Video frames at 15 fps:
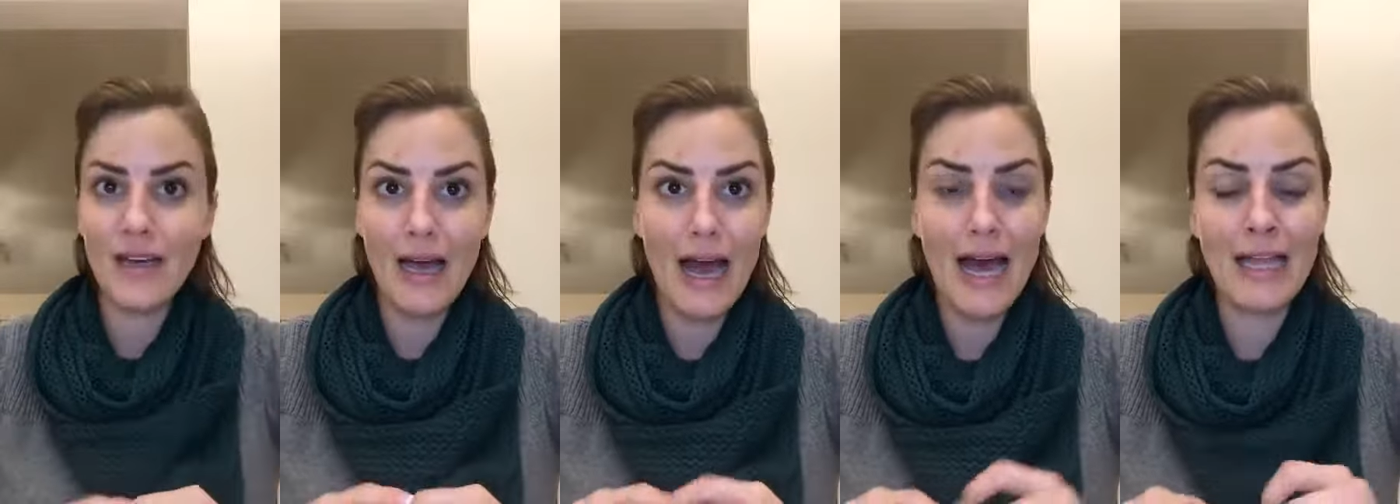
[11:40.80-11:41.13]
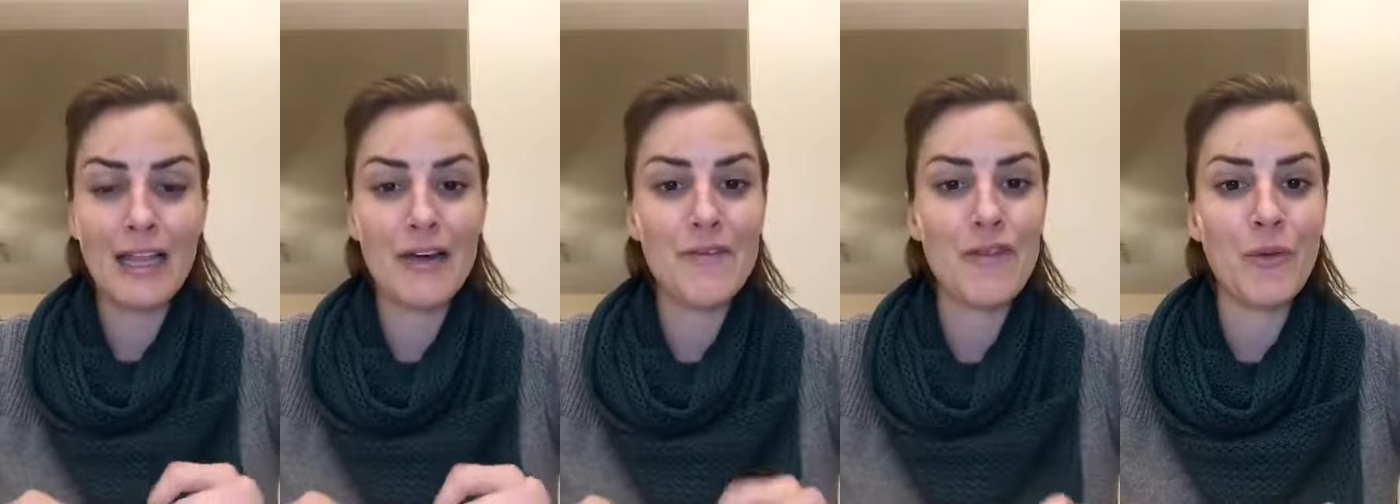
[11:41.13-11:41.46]
I
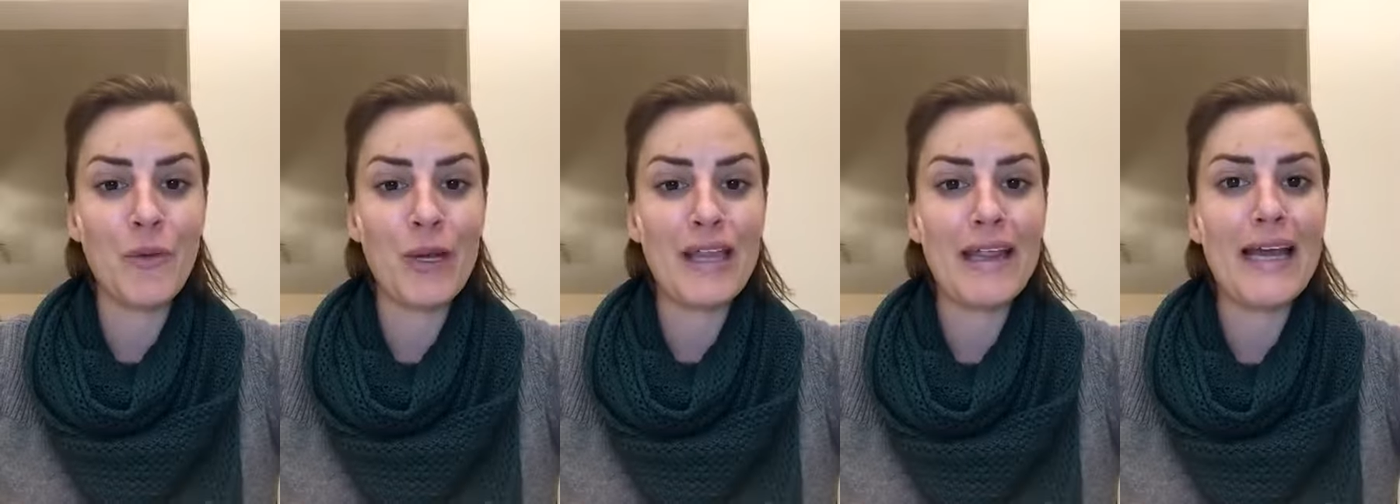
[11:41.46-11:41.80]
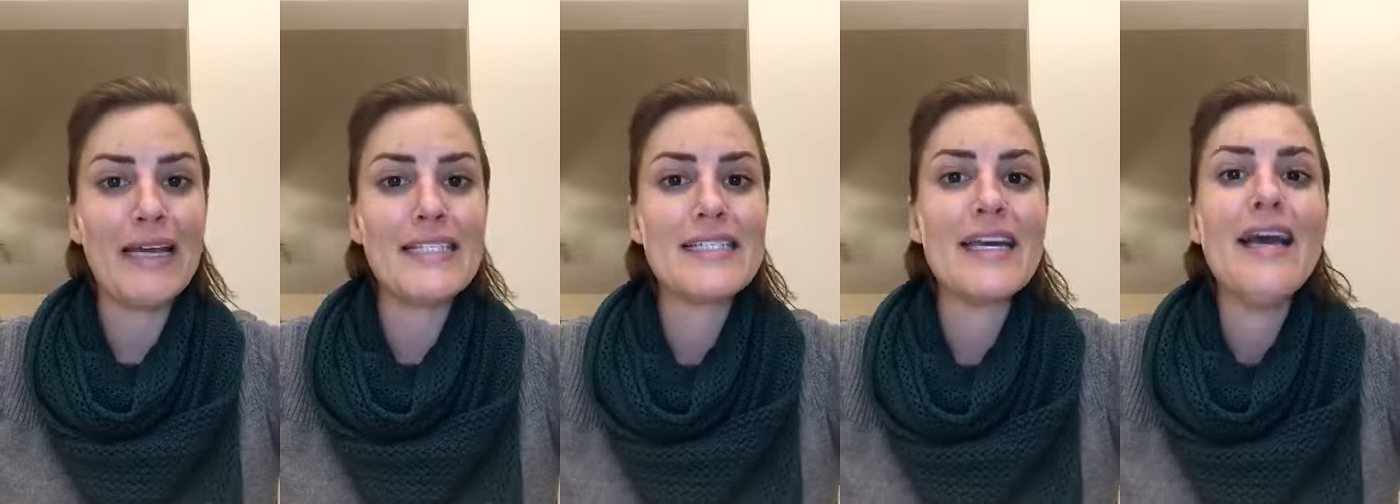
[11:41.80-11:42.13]
love the ring
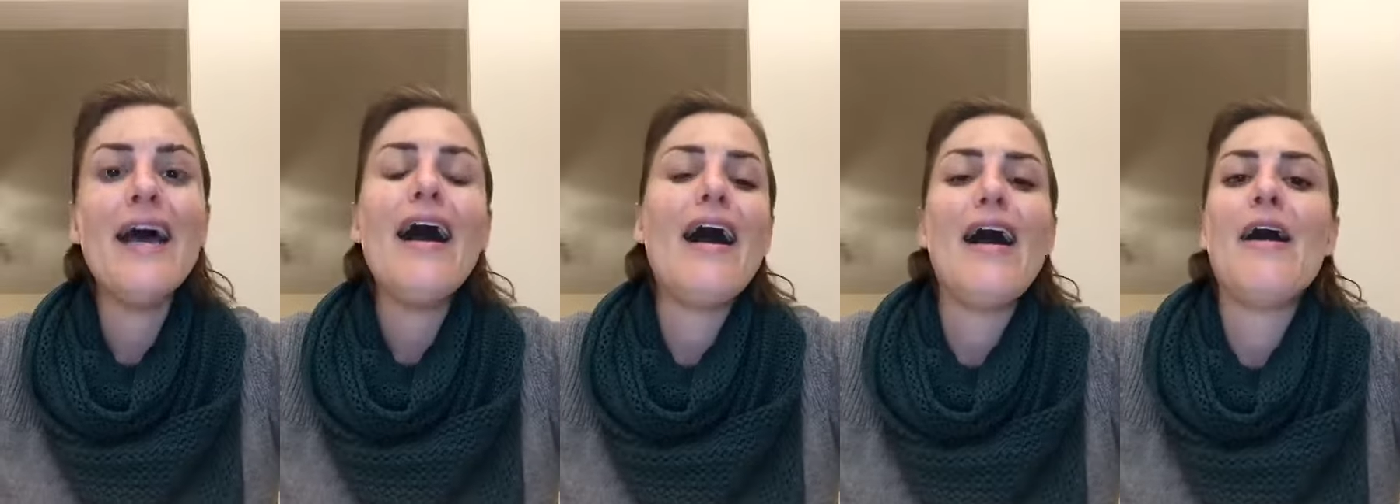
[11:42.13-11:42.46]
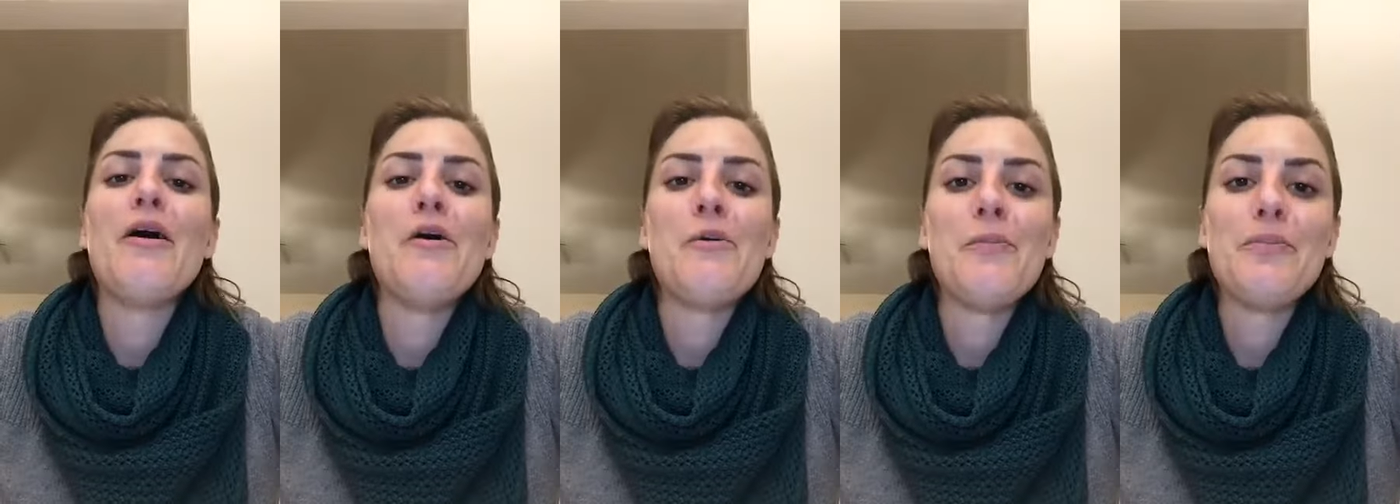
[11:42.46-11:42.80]
light.
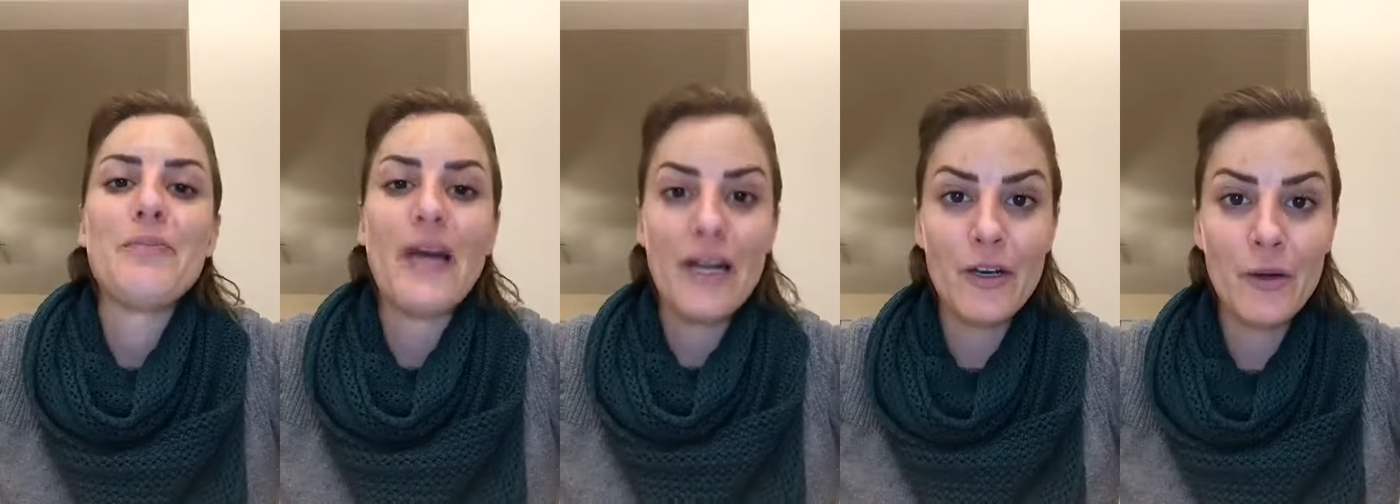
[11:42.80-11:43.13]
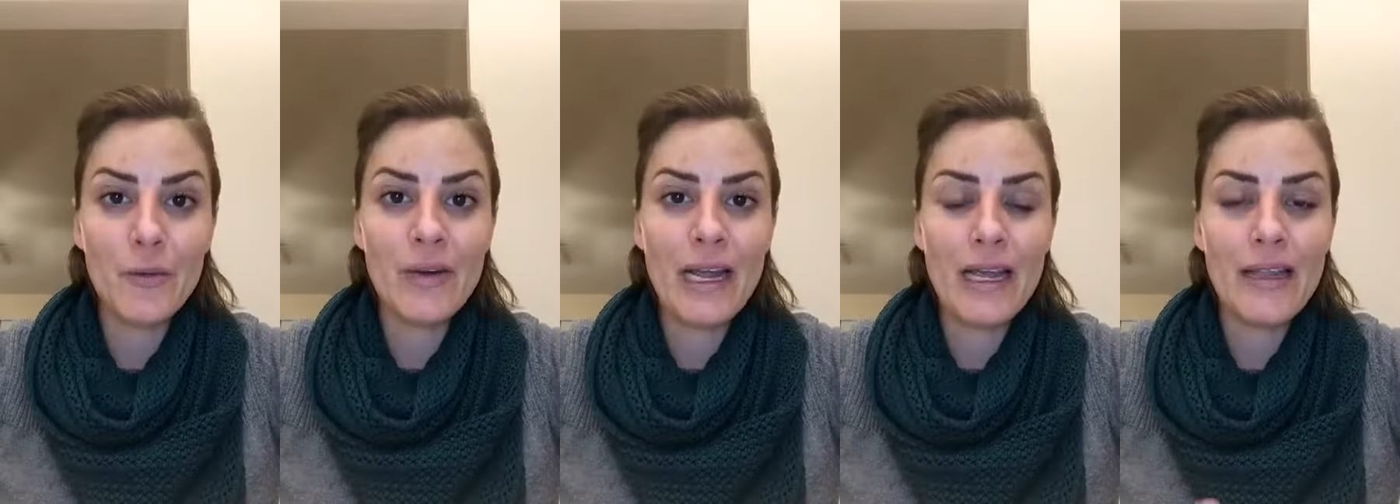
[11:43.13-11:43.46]
I know
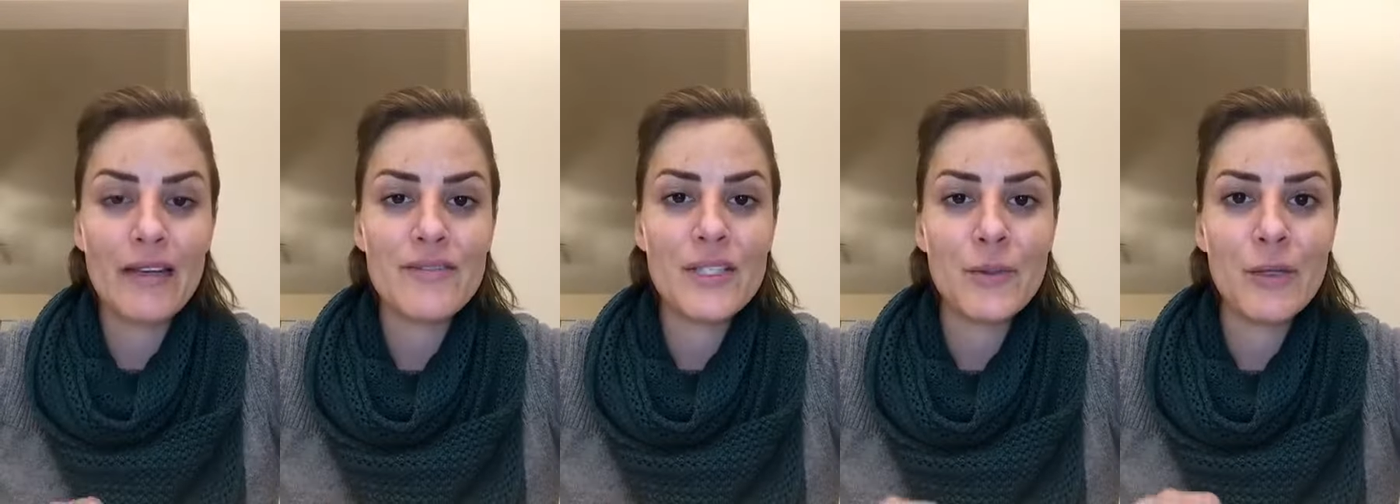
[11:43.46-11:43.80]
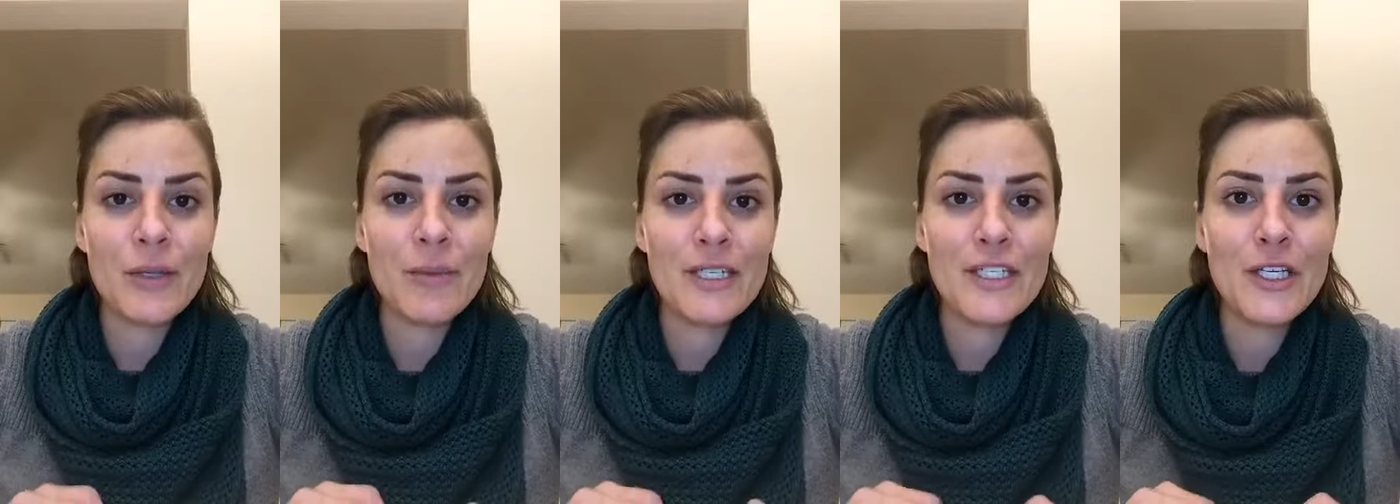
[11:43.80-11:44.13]
Renee loves it
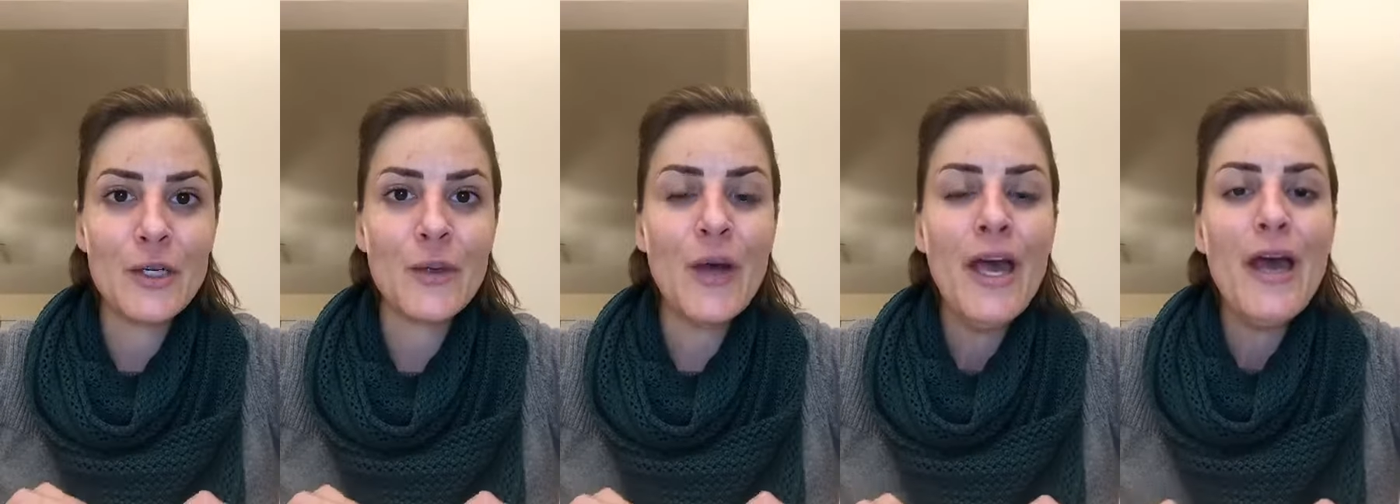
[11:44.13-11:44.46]
with me too,